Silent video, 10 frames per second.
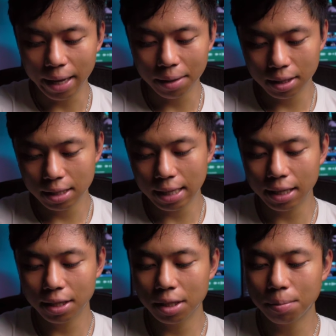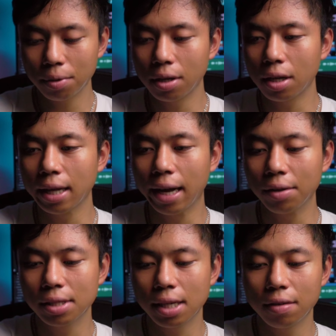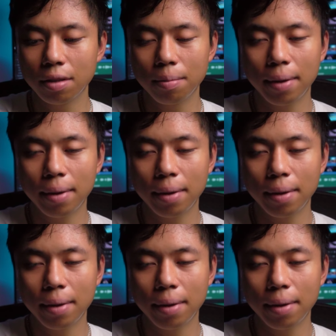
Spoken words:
I could technically put it on the outside of the